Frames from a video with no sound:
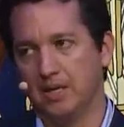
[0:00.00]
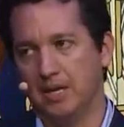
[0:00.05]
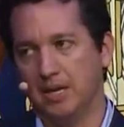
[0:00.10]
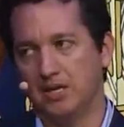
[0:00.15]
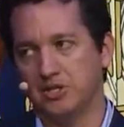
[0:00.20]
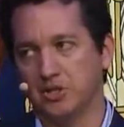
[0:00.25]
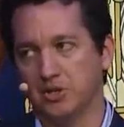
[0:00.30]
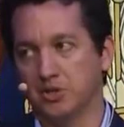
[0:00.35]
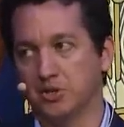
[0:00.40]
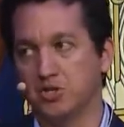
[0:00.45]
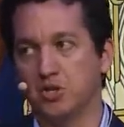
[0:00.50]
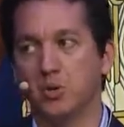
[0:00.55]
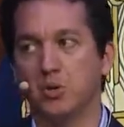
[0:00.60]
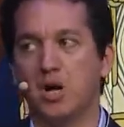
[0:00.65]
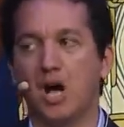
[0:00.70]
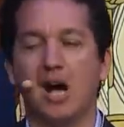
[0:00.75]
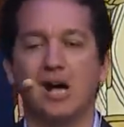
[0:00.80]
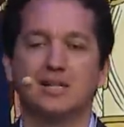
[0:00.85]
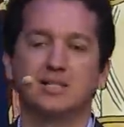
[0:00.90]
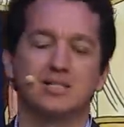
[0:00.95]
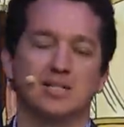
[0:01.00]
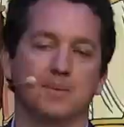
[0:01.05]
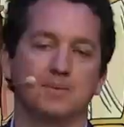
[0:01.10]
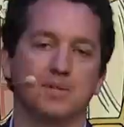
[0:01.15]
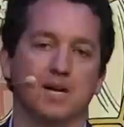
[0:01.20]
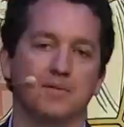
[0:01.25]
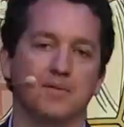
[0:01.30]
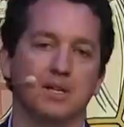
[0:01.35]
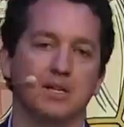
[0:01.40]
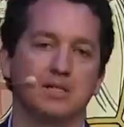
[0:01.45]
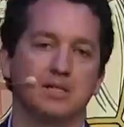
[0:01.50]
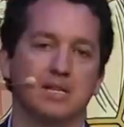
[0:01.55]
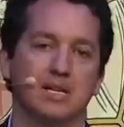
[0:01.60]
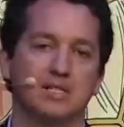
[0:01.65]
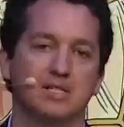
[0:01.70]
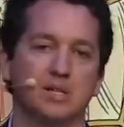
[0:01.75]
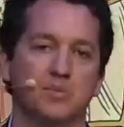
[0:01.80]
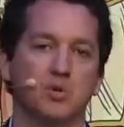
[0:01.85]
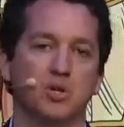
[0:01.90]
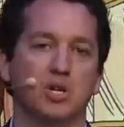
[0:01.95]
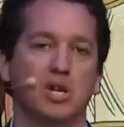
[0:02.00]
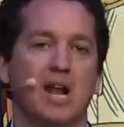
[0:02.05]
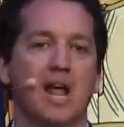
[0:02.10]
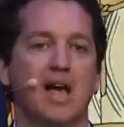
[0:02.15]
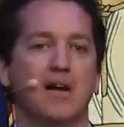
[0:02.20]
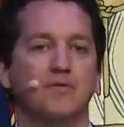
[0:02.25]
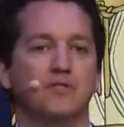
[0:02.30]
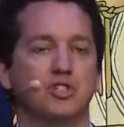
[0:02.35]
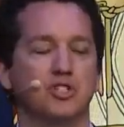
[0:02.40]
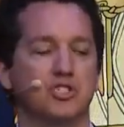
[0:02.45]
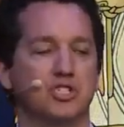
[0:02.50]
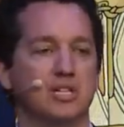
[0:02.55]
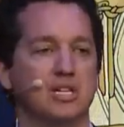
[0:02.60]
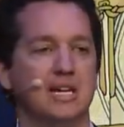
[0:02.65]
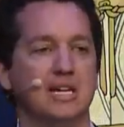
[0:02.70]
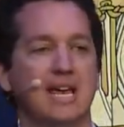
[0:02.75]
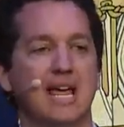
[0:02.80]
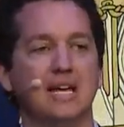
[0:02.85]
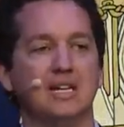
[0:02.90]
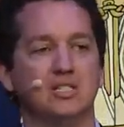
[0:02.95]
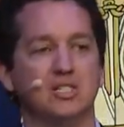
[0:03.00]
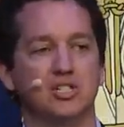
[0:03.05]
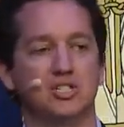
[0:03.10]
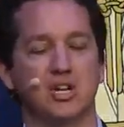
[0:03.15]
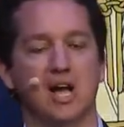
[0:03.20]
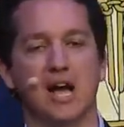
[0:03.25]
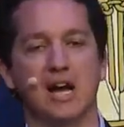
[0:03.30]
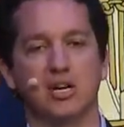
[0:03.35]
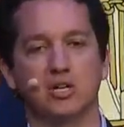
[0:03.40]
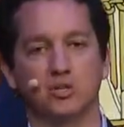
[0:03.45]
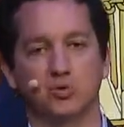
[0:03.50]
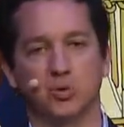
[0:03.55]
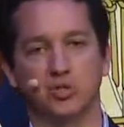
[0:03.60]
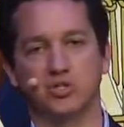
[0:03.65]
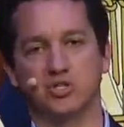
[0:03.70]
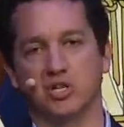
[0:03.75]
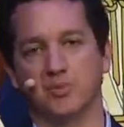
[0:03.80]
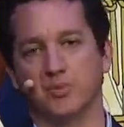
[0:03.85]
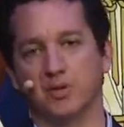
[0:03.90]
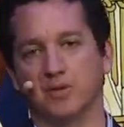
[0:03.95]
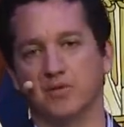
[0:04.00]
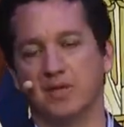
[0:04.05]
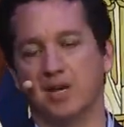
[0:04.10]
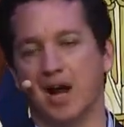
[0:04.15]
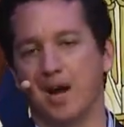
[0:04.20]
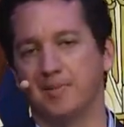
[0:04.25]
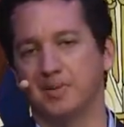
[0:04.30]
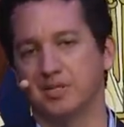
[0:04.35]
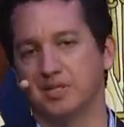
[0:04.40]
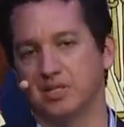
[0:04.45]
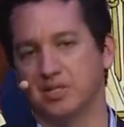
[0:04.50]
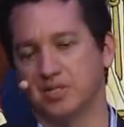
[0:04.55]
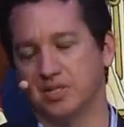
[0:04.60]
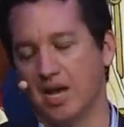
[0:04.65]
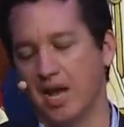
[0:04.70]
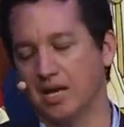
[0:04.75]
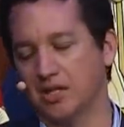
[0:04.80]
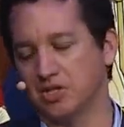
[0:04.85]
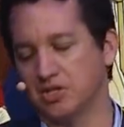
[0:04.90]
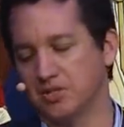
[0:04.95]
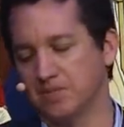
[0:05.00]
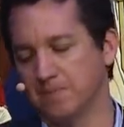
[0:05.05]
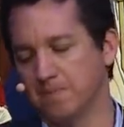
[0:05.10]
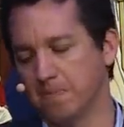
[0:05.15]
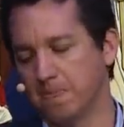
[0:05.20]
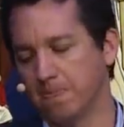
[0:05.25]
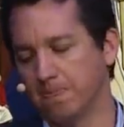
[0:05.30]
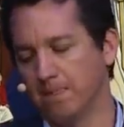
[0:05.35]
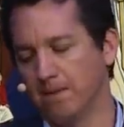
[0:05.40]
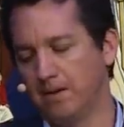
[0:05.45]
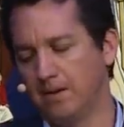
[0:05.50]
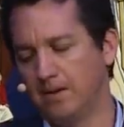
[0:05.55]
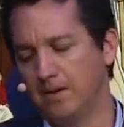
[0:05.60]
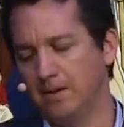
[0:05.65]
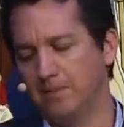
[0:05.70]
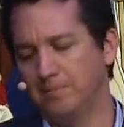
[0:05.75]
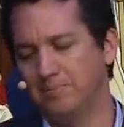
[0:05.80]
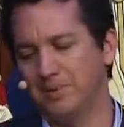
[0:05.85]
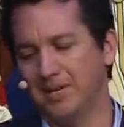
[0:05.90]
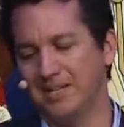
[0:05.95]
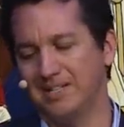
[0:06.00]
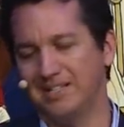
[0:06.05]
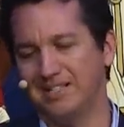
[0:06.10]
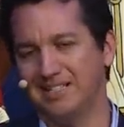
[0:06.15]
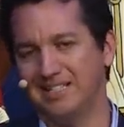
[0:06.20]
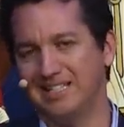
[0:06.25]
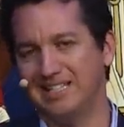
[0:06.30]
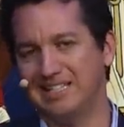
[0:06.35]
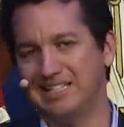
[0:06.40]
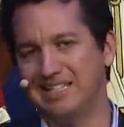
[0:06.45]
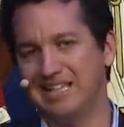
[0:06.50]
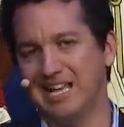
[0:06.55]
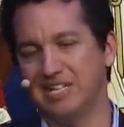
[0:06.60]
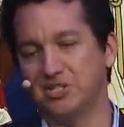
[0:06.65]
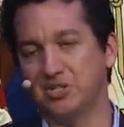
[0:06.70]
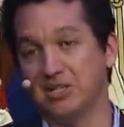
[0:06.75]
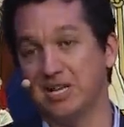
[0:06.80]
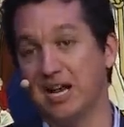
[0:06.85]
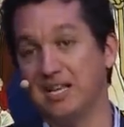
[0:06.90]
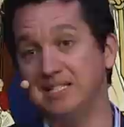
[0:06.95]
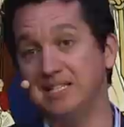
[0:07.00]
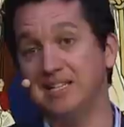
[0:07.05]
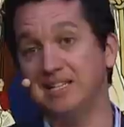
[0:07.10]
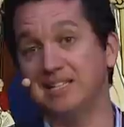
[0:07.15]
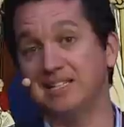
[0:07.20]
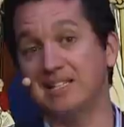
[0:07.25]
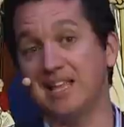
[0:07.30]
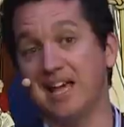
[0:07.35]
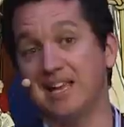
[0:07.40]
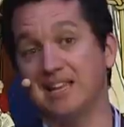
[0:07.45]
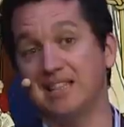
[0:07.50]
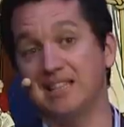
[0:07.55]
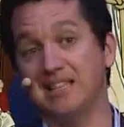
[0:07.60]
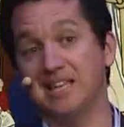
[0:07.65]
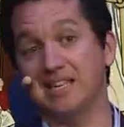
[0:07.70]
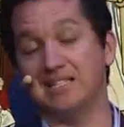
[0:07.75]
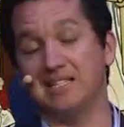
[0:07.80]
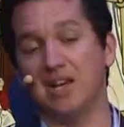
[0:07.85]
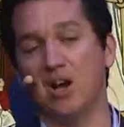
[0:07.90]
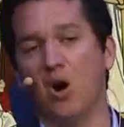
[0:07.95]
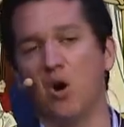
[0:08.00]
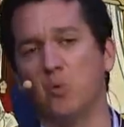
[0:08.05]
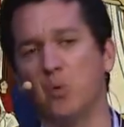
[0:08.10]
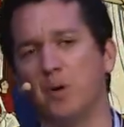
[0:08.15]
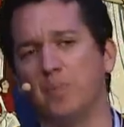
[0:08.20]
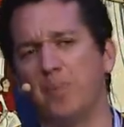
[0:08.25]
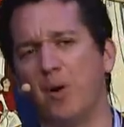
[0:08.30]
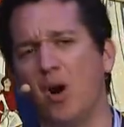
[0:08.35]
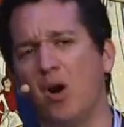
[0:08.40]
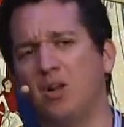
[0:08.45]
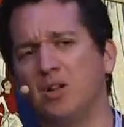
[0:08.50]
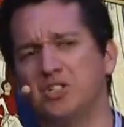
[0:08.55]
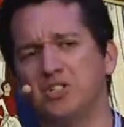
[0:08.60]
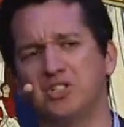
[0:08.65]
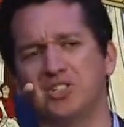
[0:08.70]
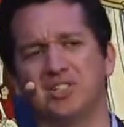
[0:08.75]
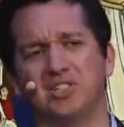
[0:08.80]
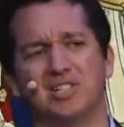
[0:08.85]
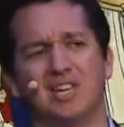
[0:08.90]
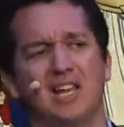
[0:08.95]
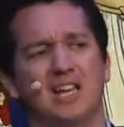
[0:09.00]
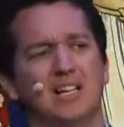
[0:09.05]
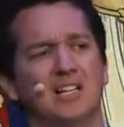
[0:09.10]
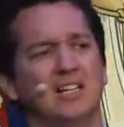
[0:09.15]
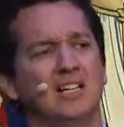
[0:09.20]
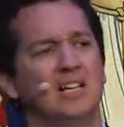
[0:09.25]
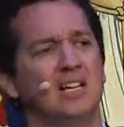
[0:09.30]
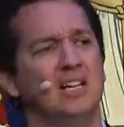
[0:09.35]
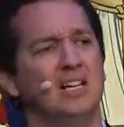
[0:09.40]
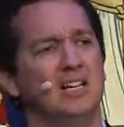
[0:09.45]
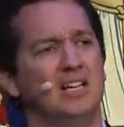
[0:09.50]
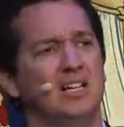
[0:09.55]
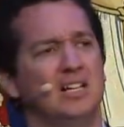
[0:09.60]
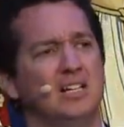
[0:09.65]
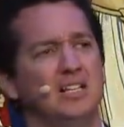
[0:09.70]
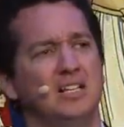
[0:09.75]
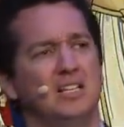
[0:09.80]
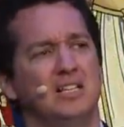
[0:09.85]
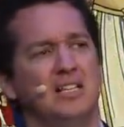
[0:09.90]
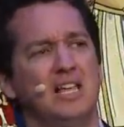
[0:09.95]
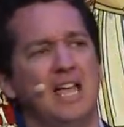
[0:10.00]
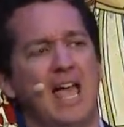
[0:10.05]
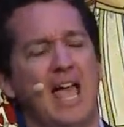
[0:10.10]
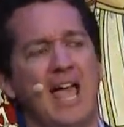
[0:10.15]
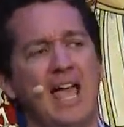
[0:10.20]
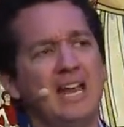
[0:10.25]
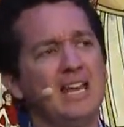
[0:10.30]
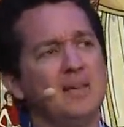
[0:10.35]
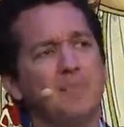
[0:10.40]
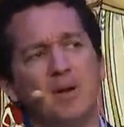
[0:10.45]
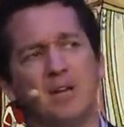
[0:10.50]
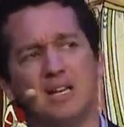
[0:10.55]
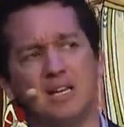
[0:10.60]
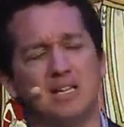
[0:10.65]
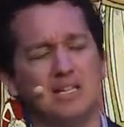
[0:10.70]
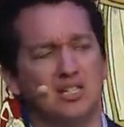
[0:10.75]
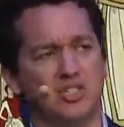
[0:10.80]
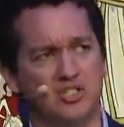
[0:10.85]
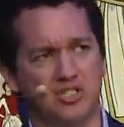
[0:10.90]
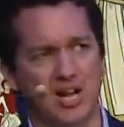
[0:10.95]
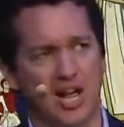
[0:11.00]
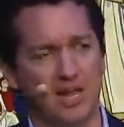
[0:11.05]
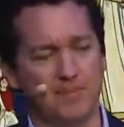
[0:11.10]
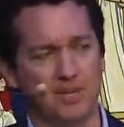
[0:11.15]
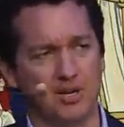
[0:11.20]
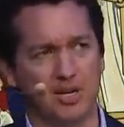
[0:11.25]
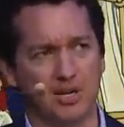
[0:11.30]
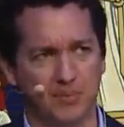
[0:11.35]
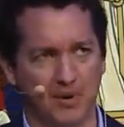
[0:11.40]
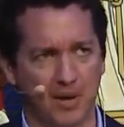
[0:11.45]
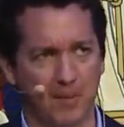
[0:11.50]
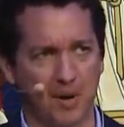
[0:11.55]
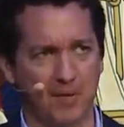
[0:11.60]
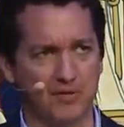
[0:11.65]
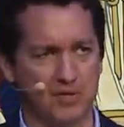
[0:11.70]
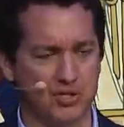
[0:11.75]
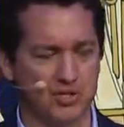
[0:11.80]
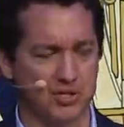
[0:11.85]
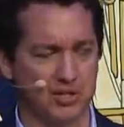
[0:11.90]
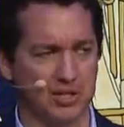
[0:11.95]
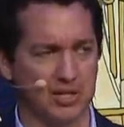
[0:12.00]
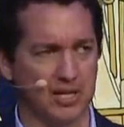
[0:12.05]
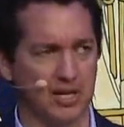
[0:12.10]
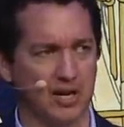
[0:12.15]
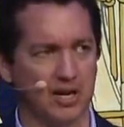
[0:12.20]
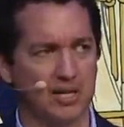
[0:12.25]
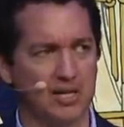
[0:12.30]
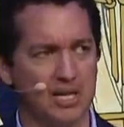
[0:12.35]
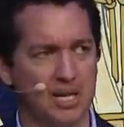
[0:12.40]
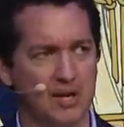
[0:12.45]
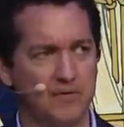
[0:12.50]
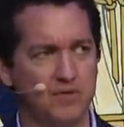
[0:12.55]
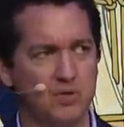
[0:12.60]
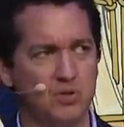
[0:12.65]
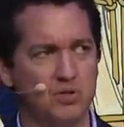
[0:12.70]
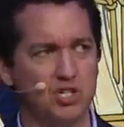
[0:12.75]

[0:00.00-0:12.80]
And so there's no concept of it that someone could have just an innate desire towards someone of the opposite sex. But, and so the idea is that they say, oh, well, Paul is just saying, anybody in his time period, what I referenced earlier, if you